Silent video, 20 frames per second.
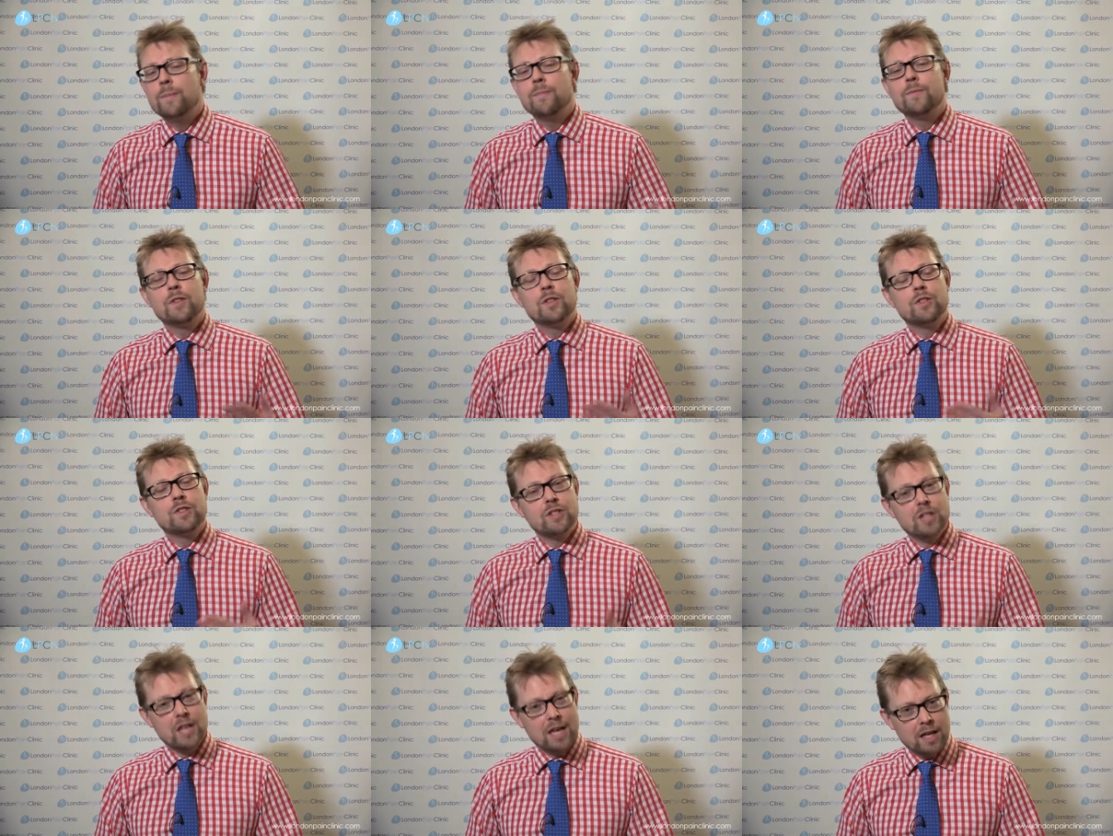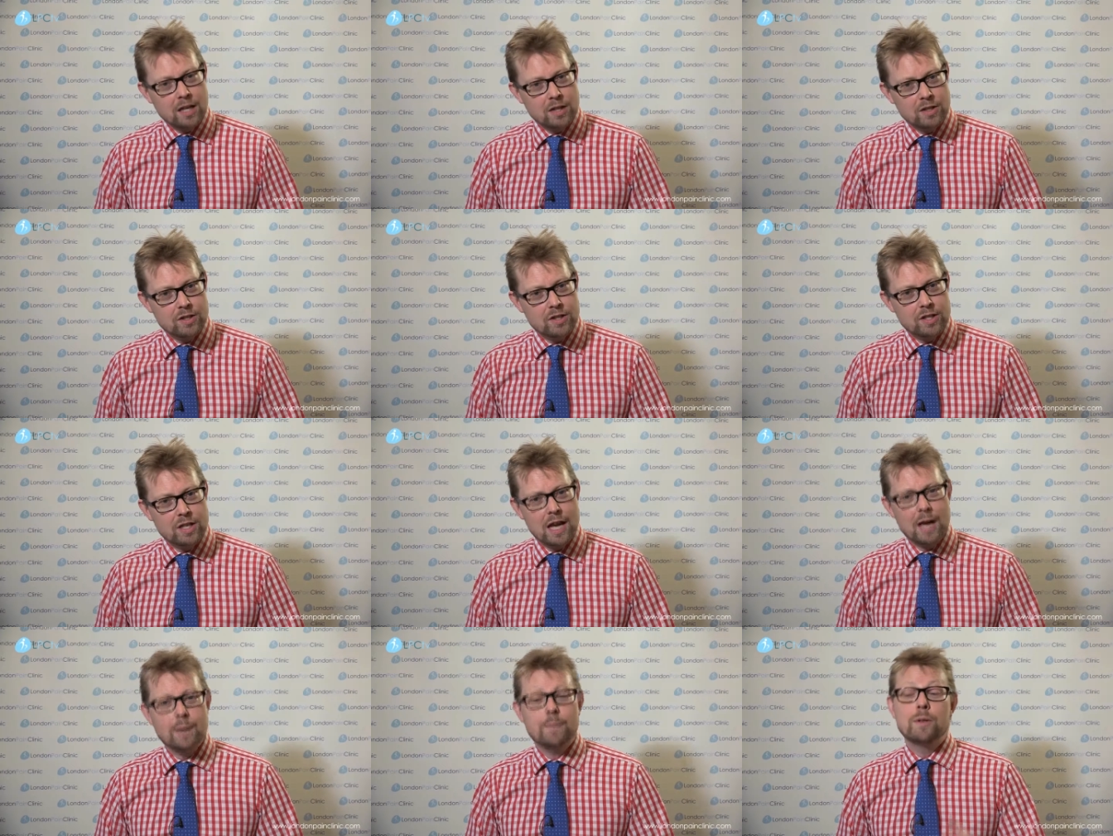The second
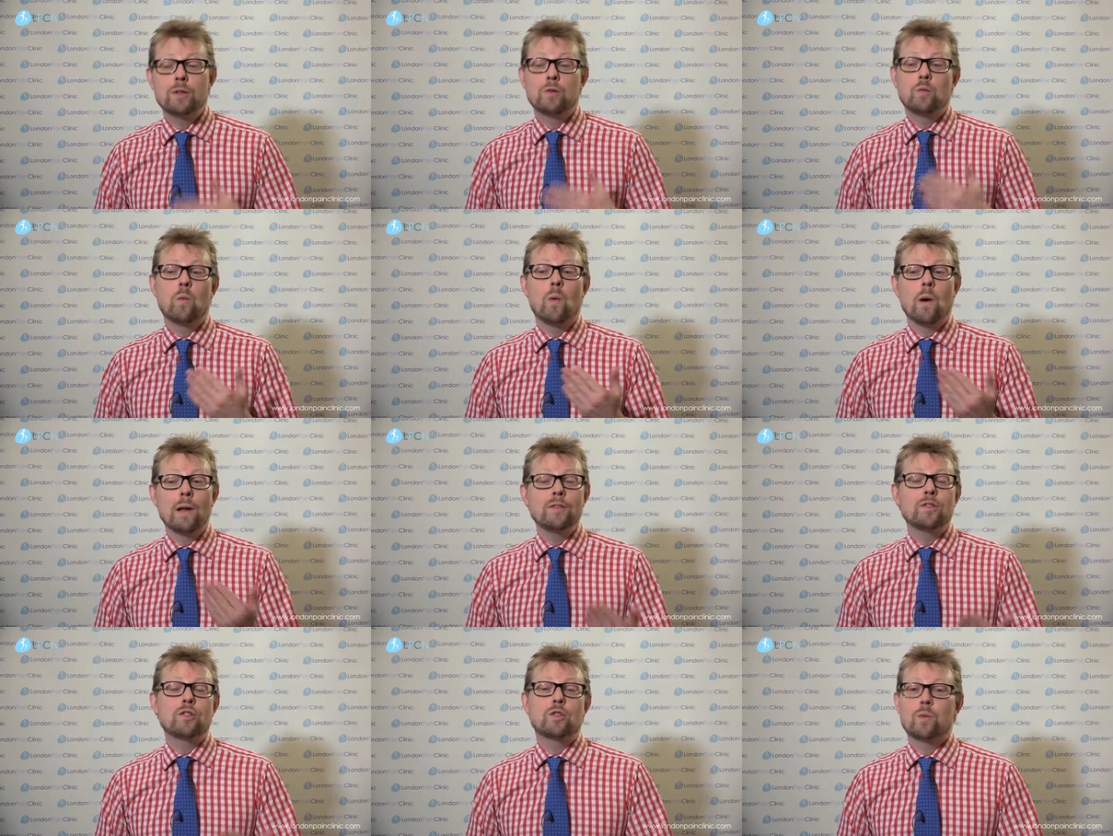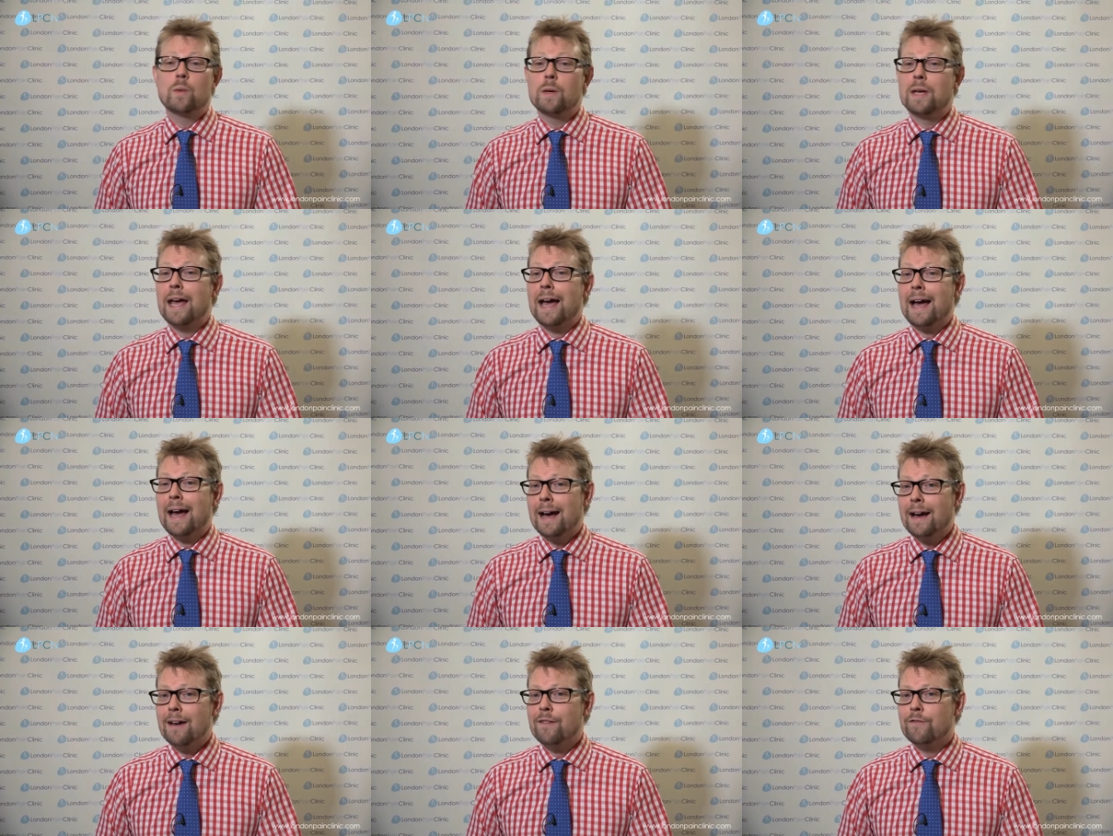step is once we
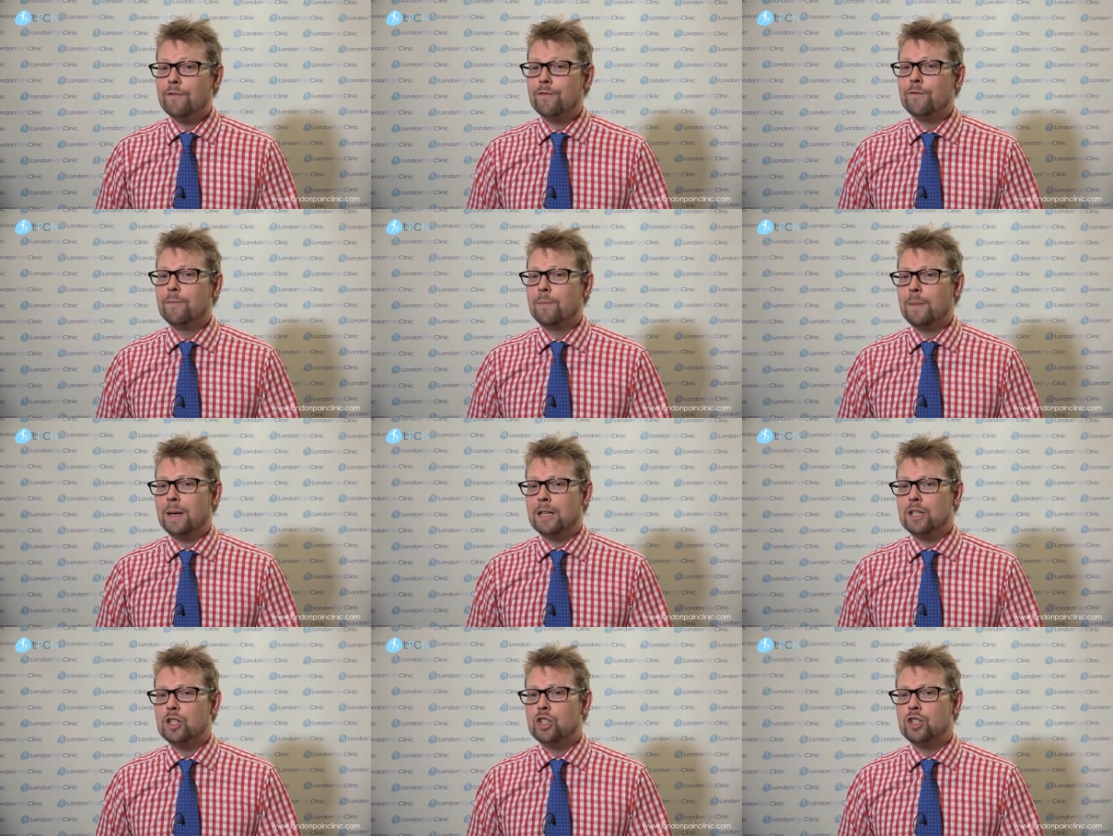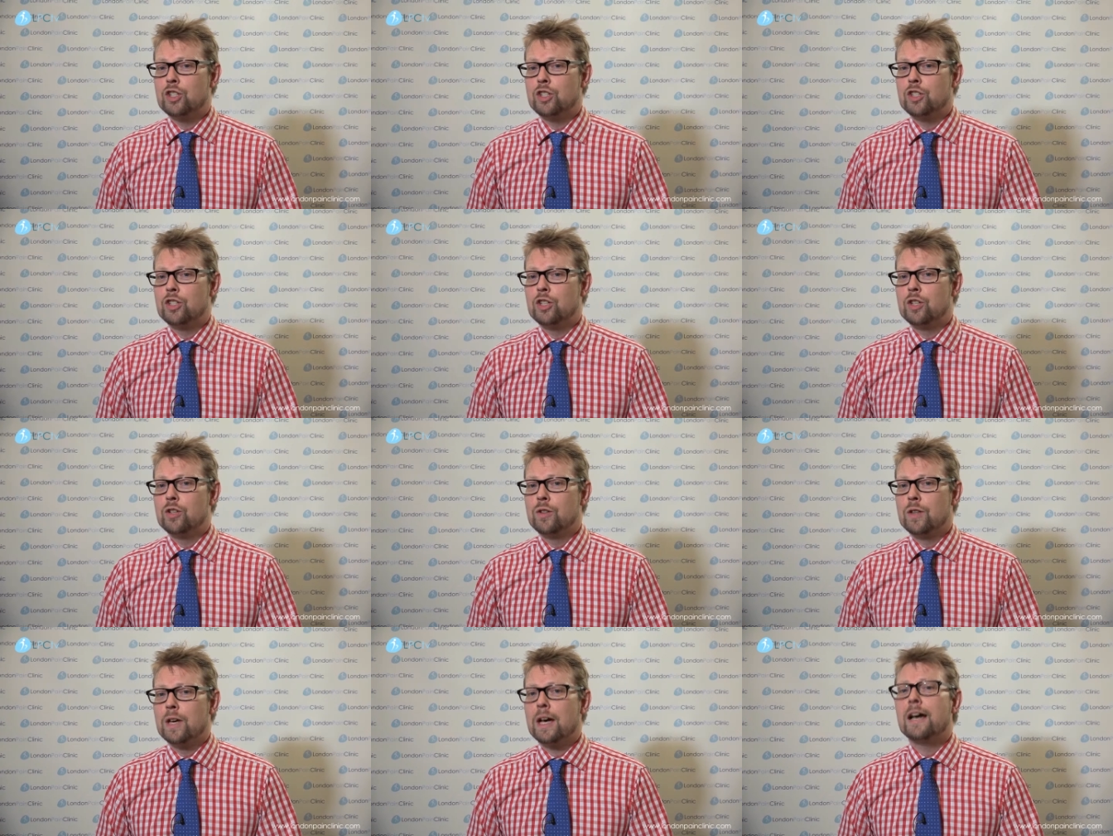have managed to
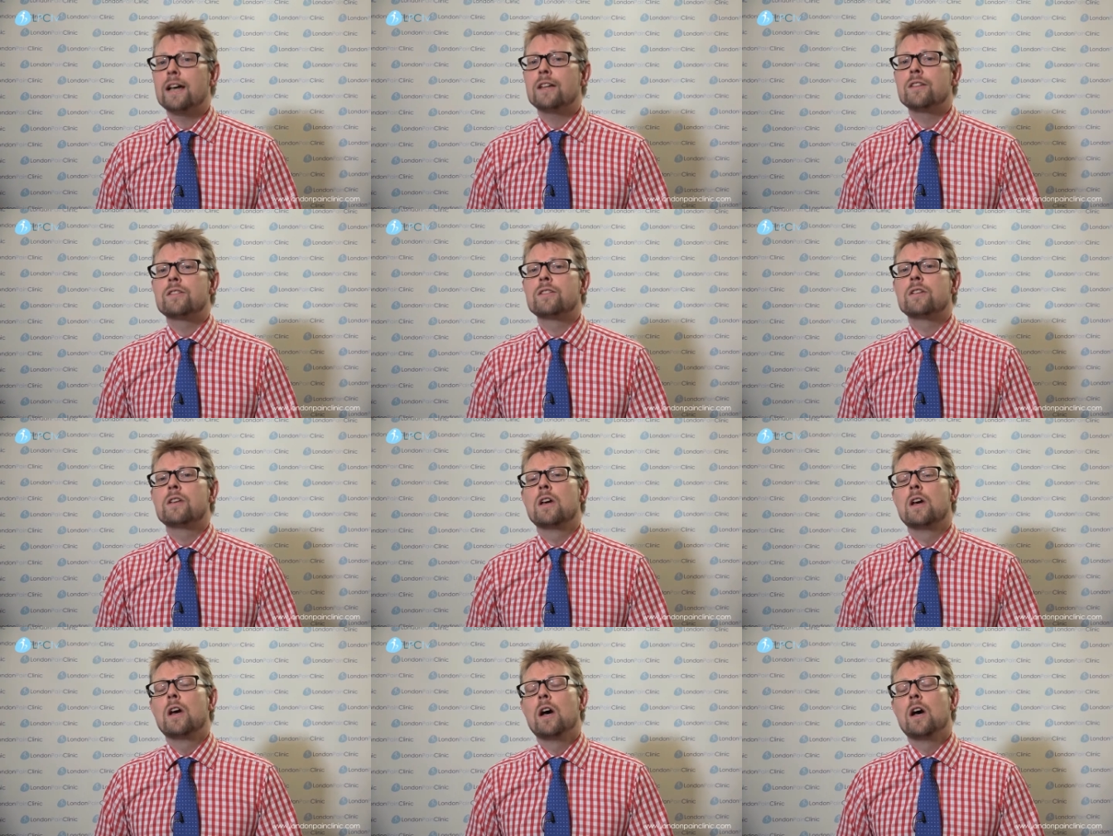do that,